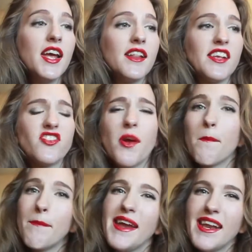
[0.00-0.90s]
They
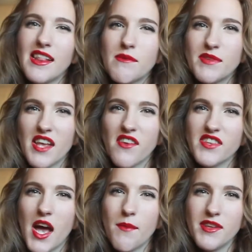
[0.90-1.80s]
start beating themselves
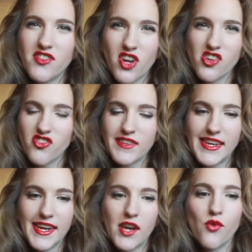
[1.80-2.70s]
up and start just
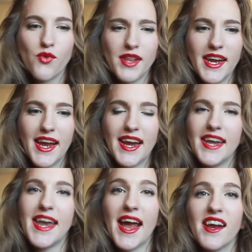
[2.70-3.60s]
getting in a really kind
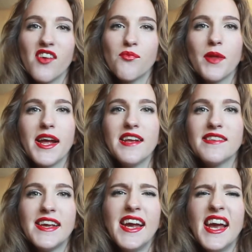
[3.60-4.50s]
of negative
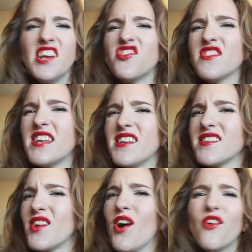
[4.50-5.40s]
place and just
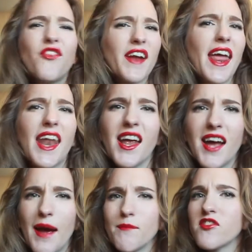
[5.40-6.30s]
says, "Oh, forget it.
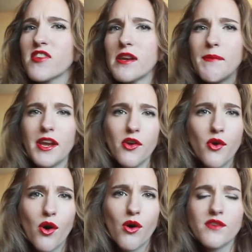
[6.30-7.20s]
I'm just going to make new
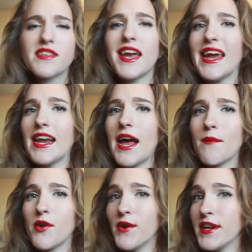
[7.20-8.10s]
goals and
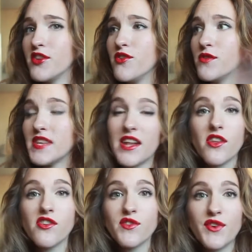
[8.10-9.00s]
I'm going to set
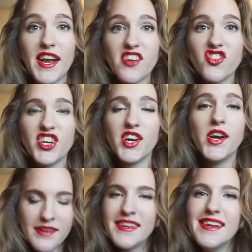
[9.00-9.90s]
those for next year."
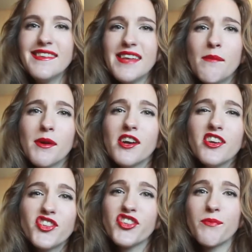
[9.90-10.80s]
December
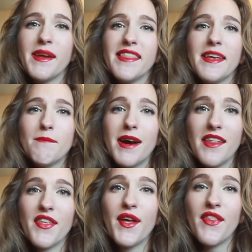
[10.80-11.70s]
should be the
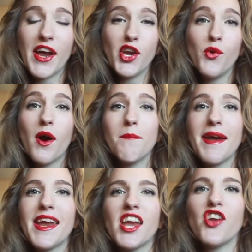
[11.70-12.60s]
month that you are
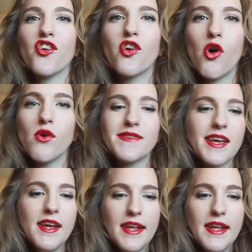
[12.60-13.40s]
making your goals